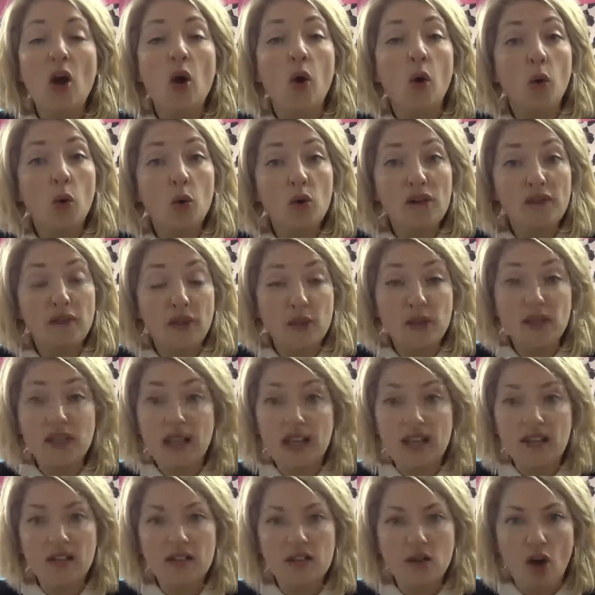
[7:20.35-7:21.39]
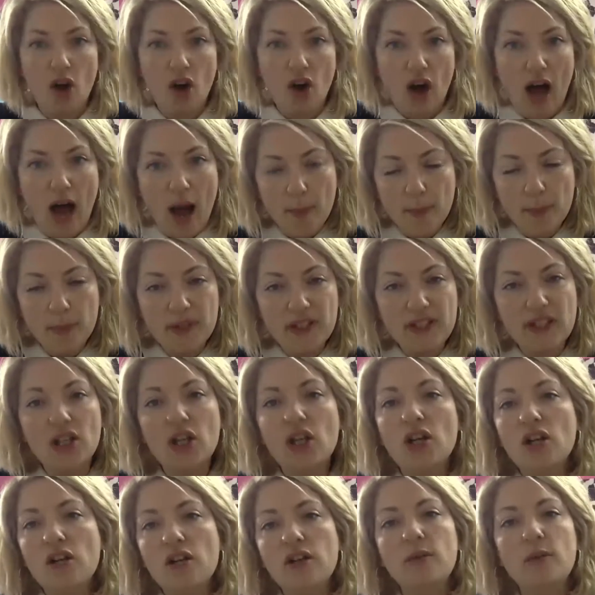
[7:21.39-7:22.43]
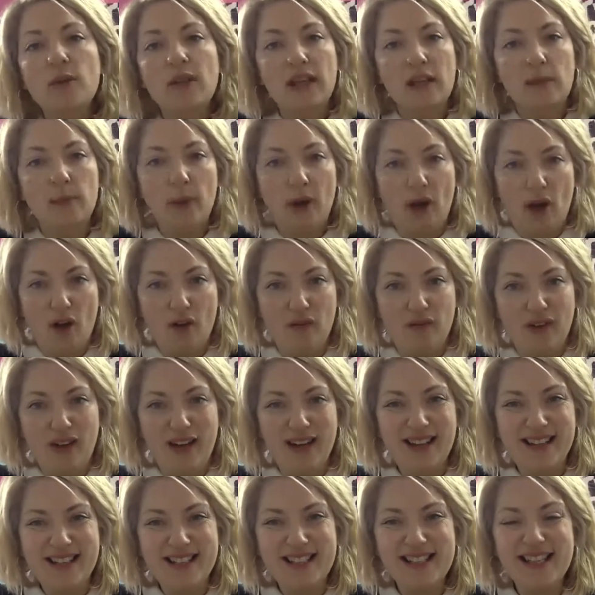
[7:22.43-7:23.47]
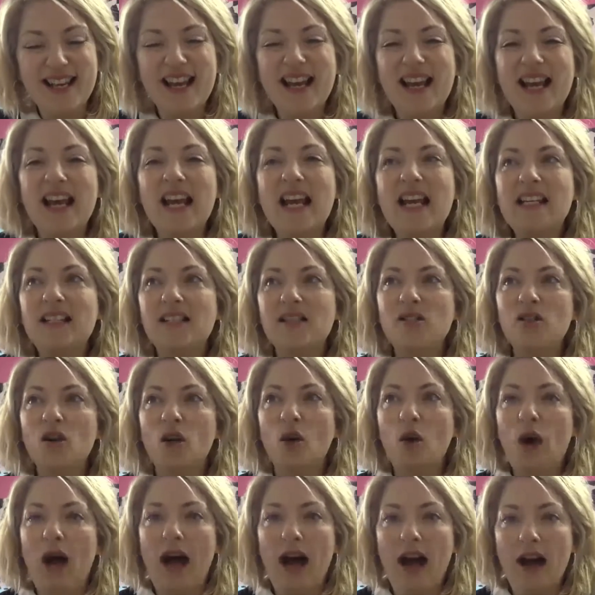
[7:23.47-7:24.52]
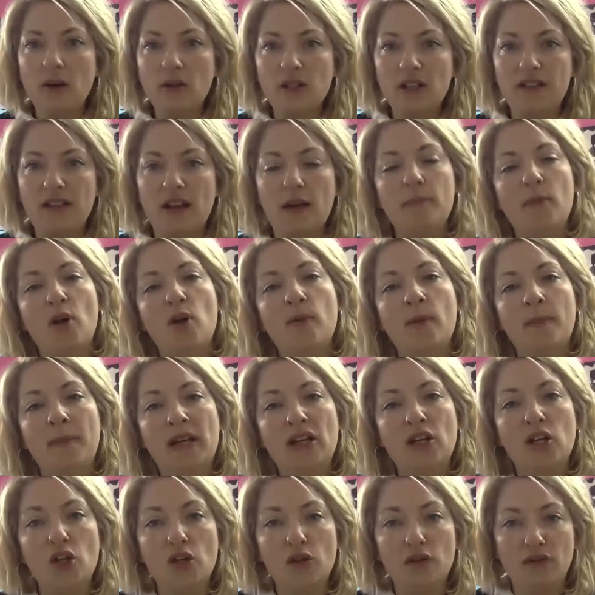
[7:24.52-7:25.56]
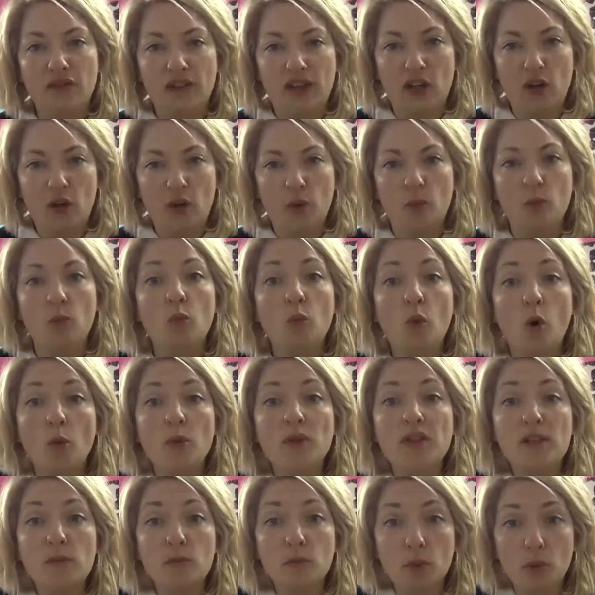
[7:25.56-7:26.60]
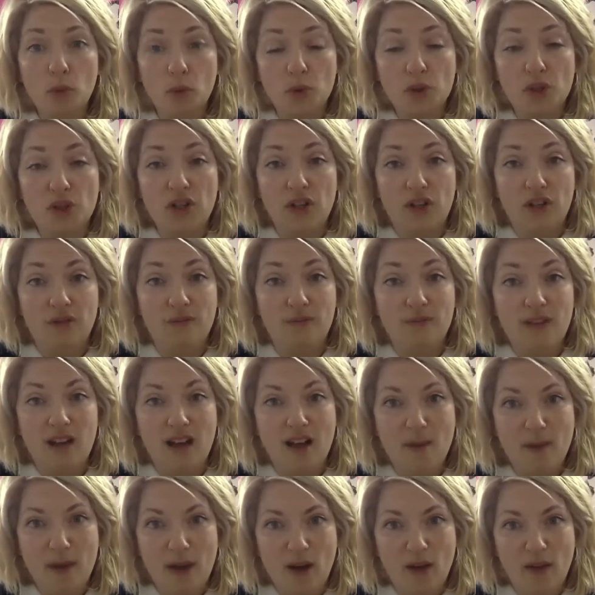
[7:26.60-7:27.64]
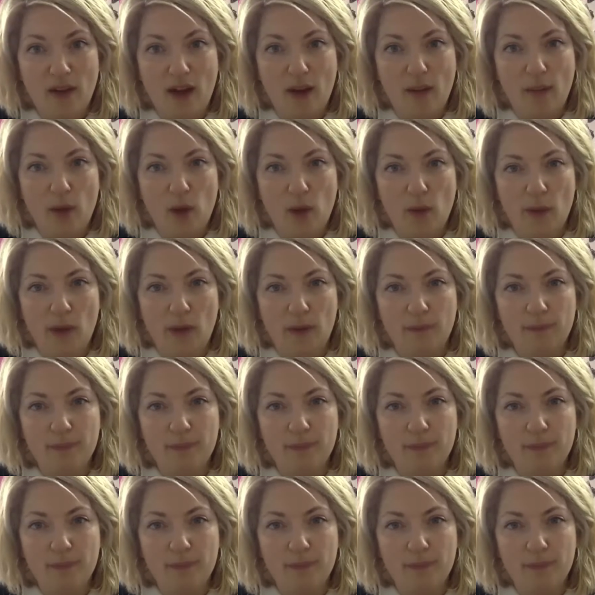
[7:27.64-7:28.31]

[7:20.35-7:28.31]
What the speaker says: All of those things are absolutely perfect. It's how did that moment make you feel? What was important about that moment?